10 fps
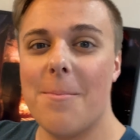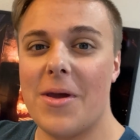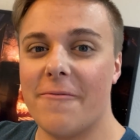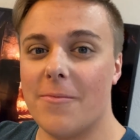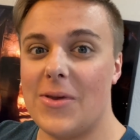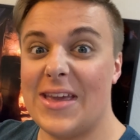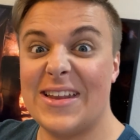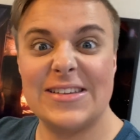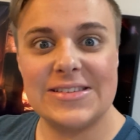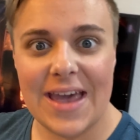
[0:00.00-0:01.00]
meant for being an
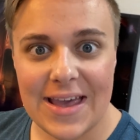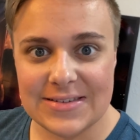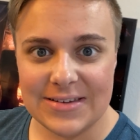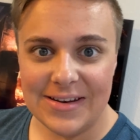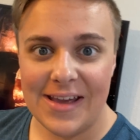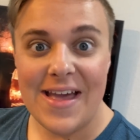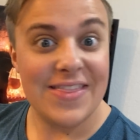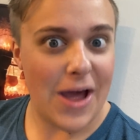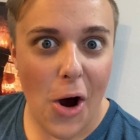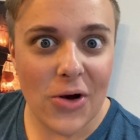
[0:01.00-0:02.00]
assassin,
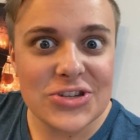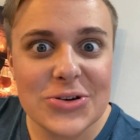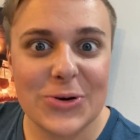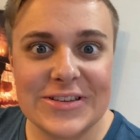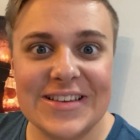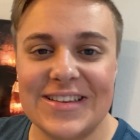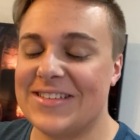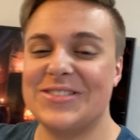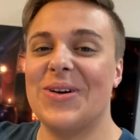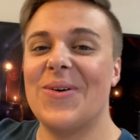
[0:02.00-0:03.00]
that also exists.
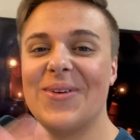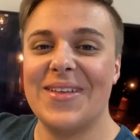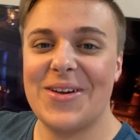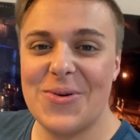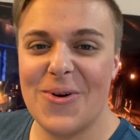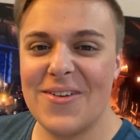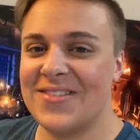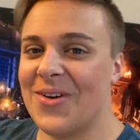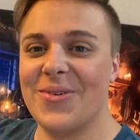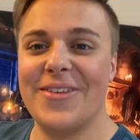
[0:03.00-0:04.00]
It's all really cool. It's
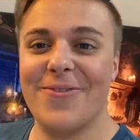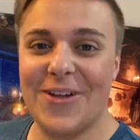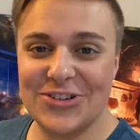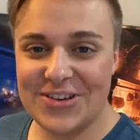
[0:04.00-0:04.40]
all really fleshed